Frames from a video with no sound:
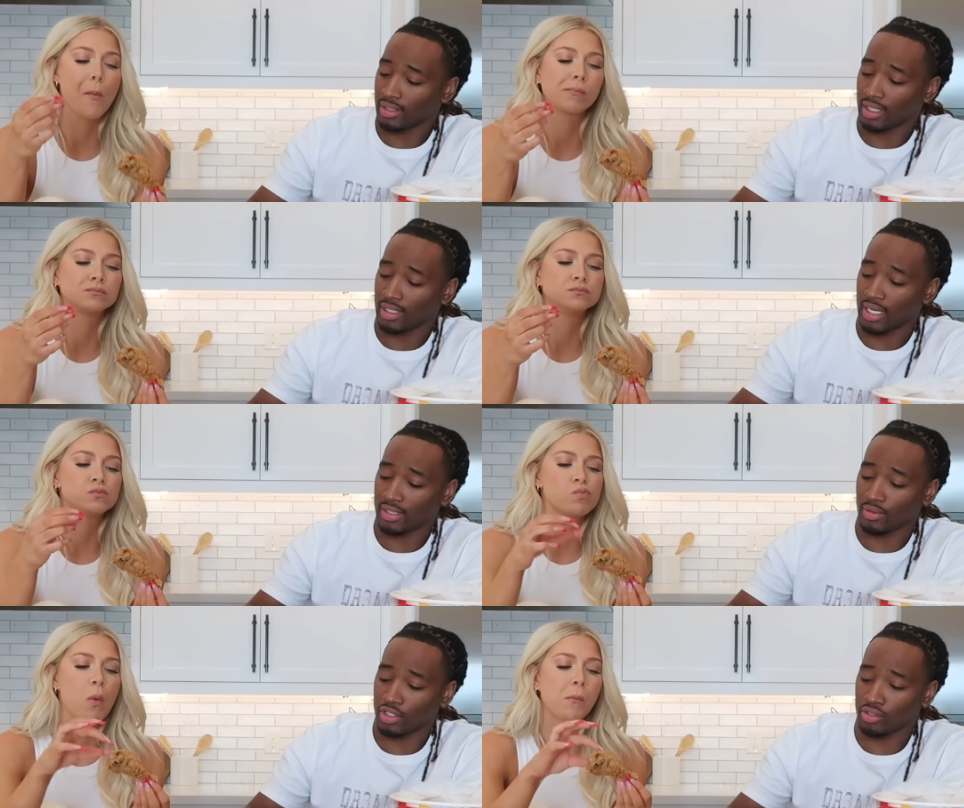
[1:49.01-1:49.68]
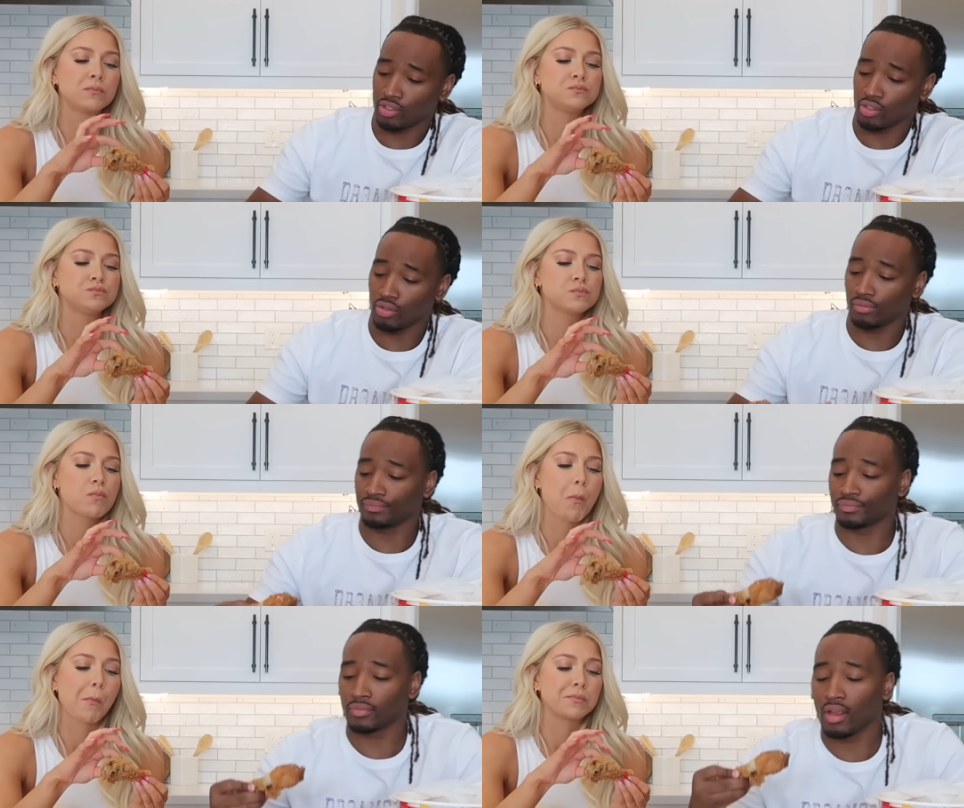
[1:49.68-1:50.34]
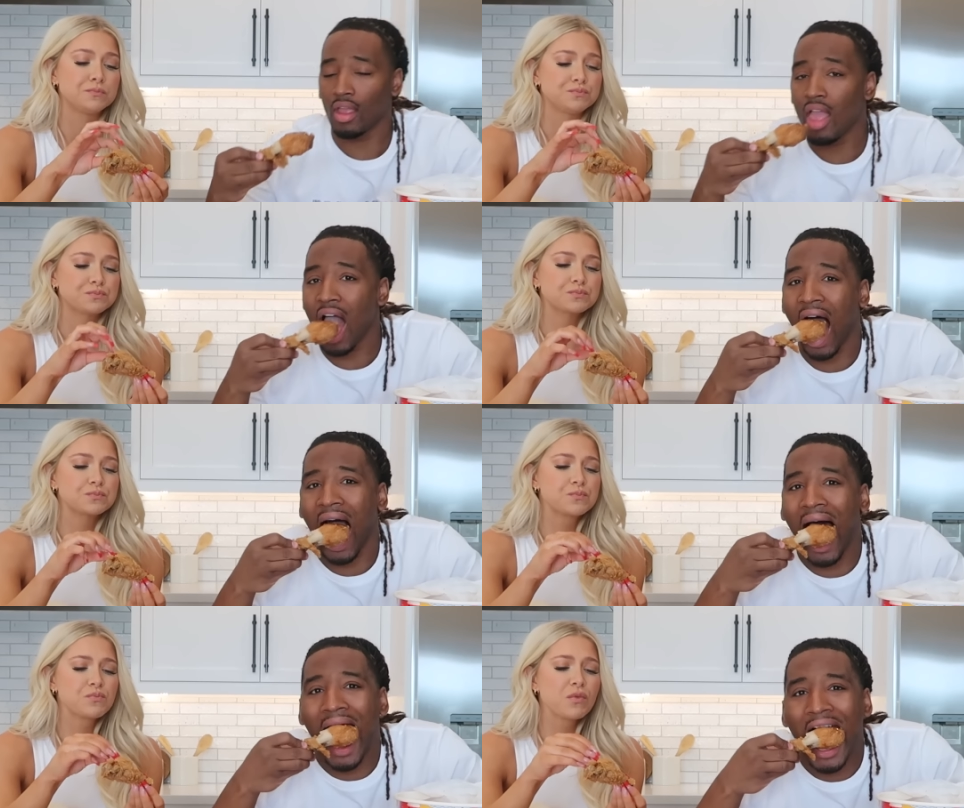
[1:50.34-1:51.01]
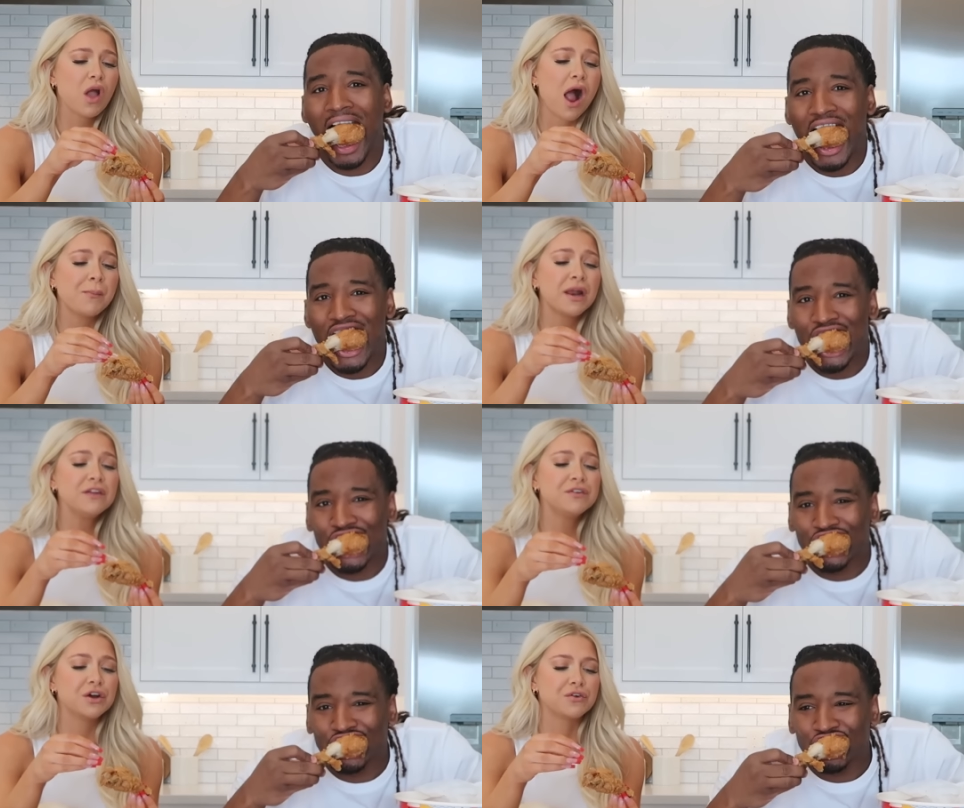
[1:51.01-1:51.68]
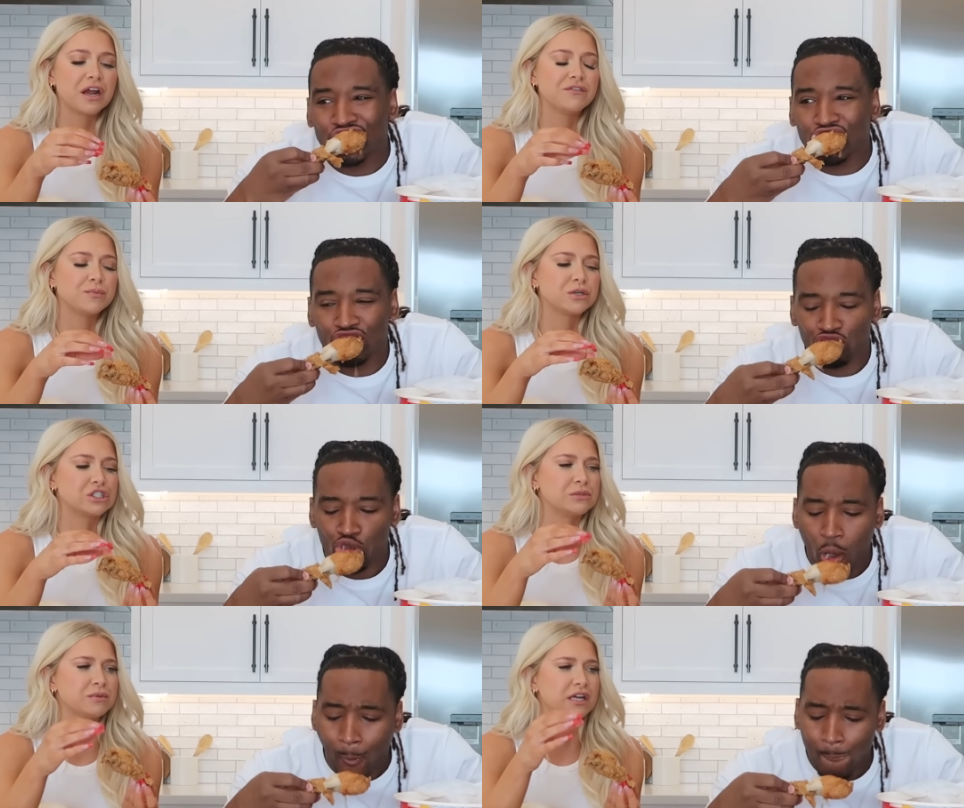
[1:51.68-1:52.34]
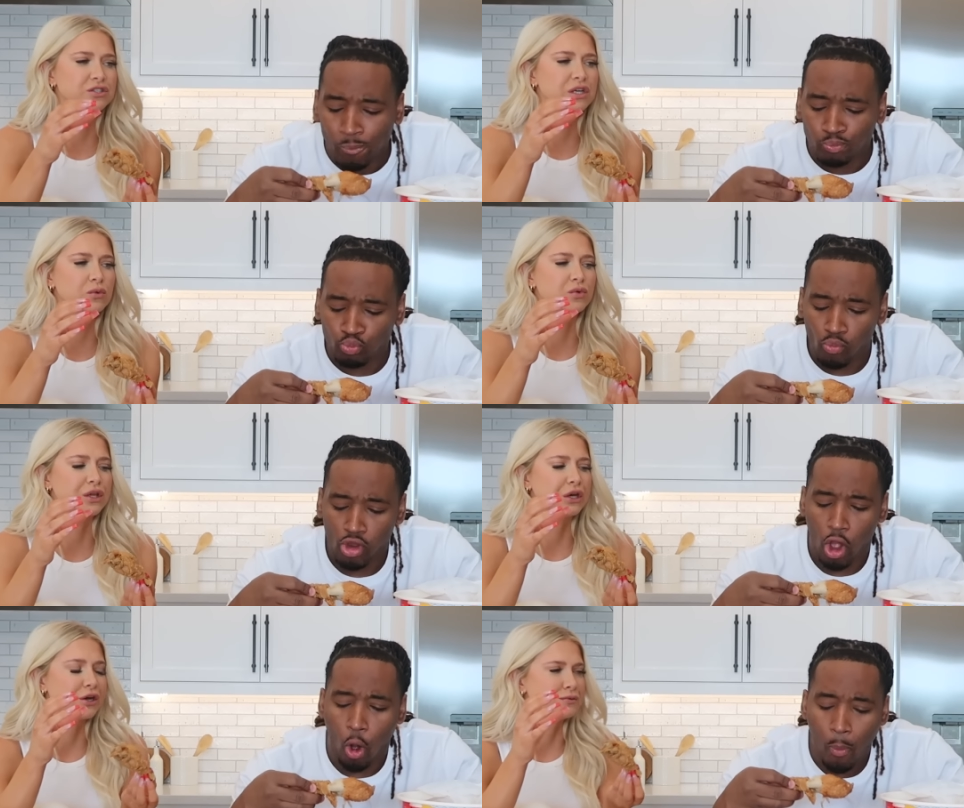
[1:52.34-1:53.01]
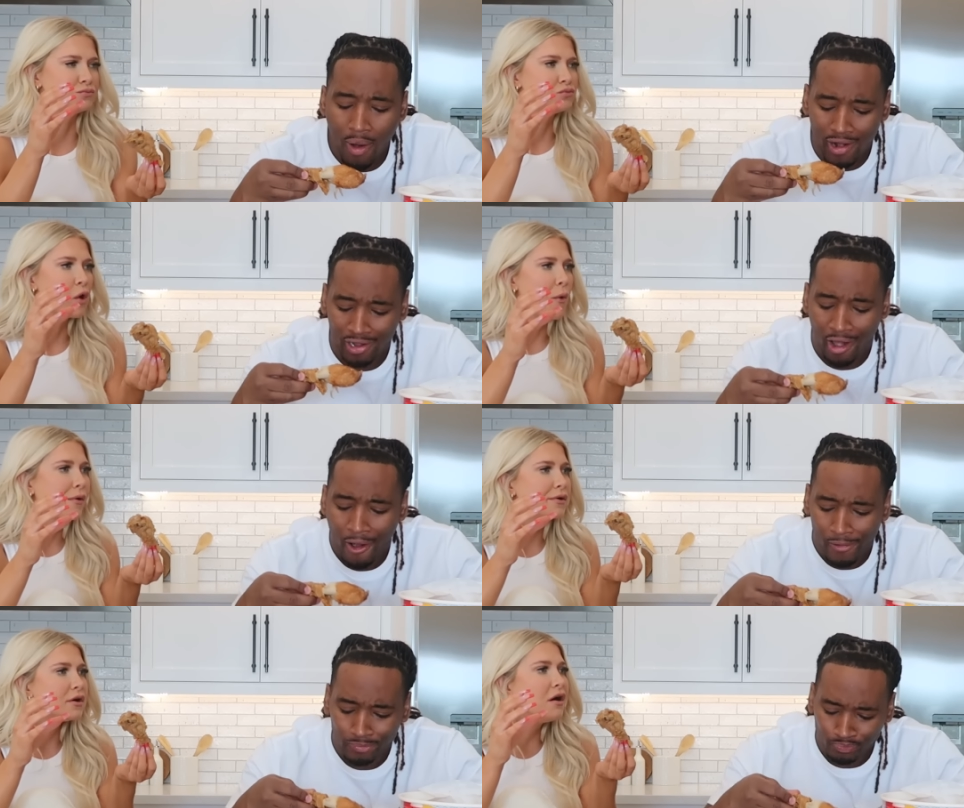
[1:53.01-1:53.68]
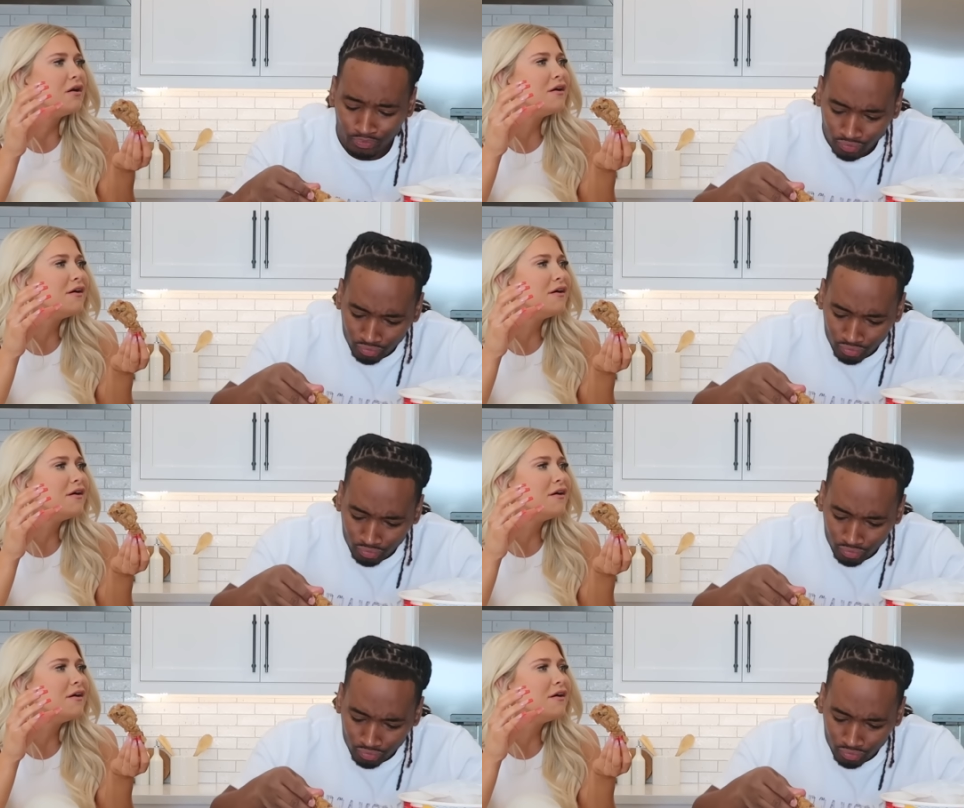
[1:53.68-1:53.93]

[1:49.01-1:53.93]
Speaker 1: Say that's what you do.
Speaker 2: I'm not even a gravy person, but that's like really good.
Speaker 1: Oh my god.